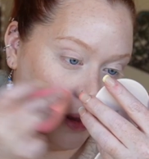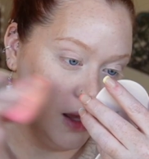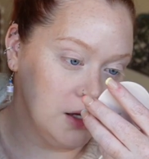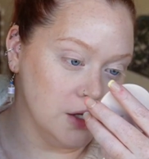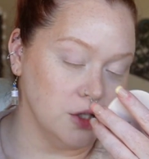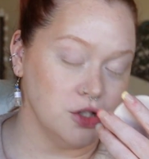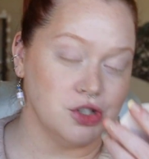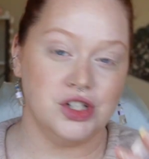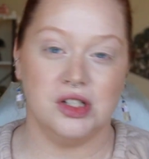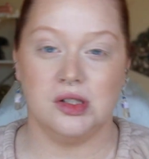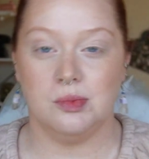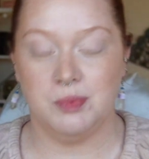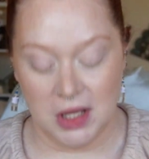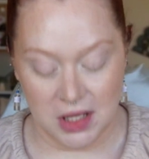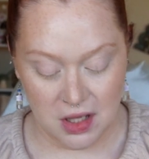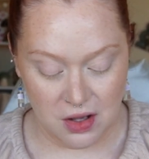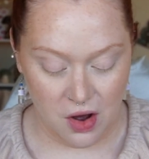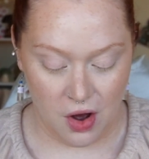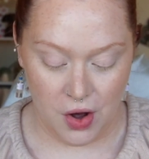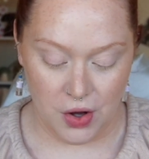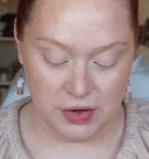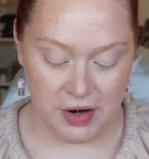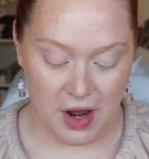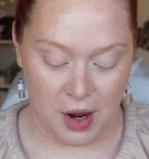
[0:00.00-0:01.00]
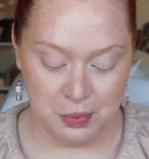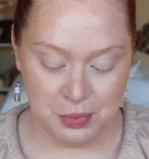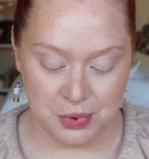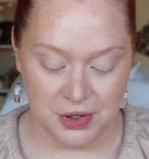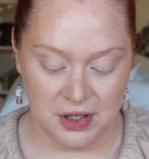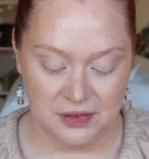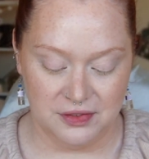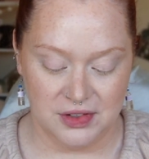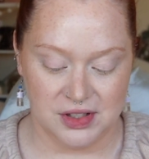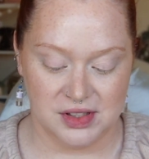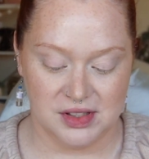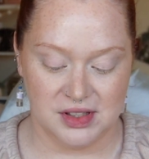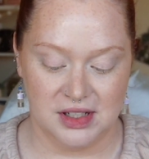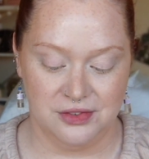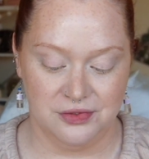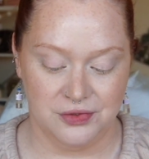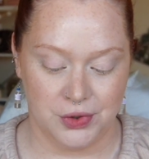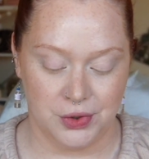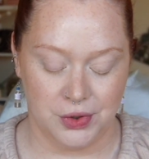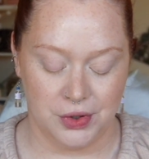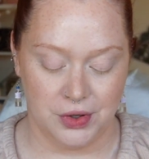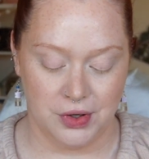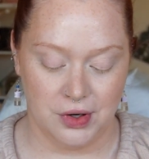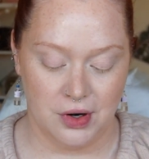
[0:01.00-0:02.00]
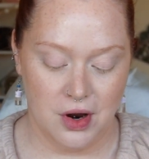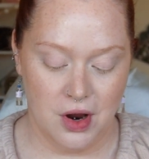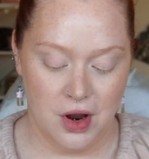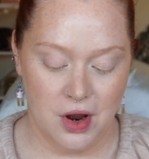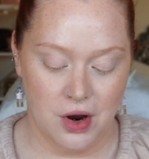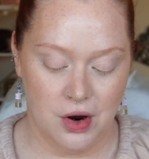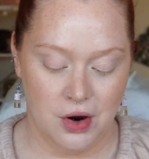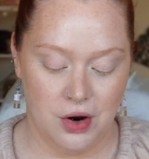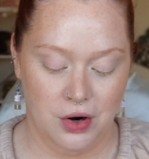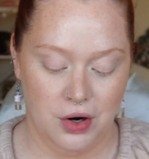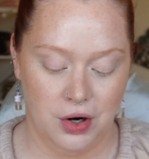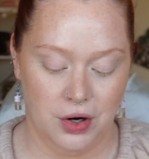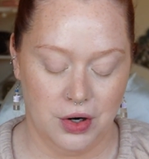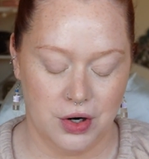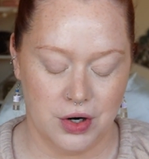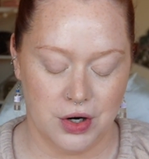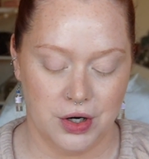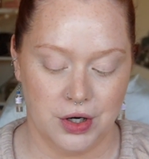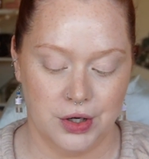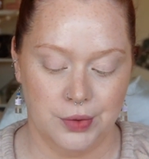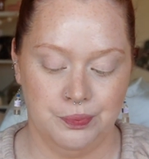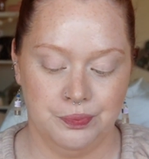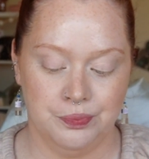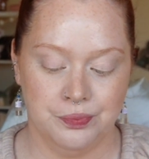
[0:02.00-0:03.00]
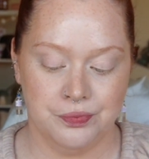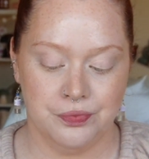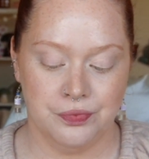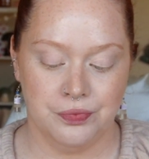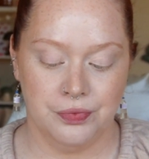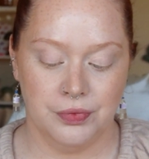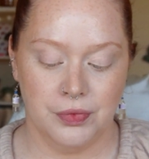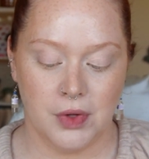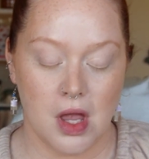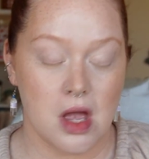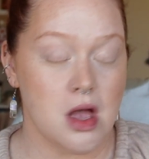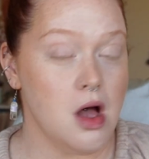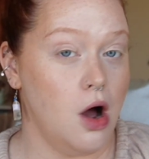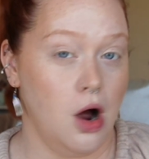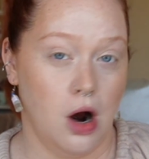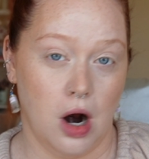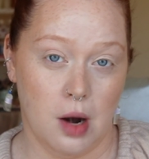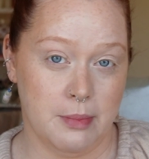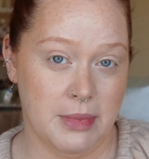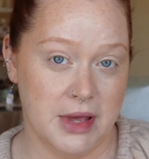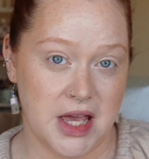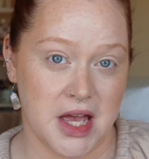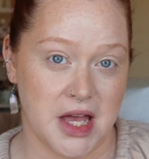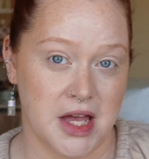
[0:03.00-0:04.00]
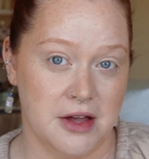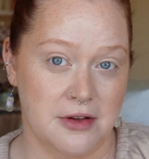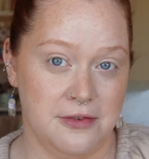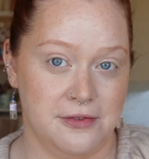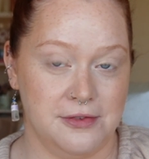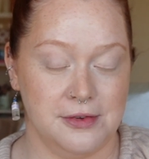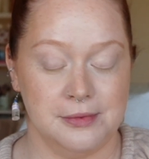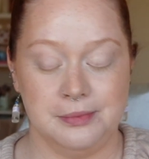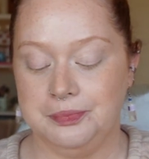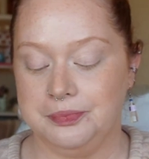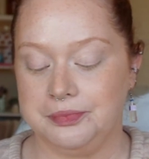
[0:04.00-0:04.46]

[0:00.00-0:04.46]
Now, she's been called out previously for her RBF,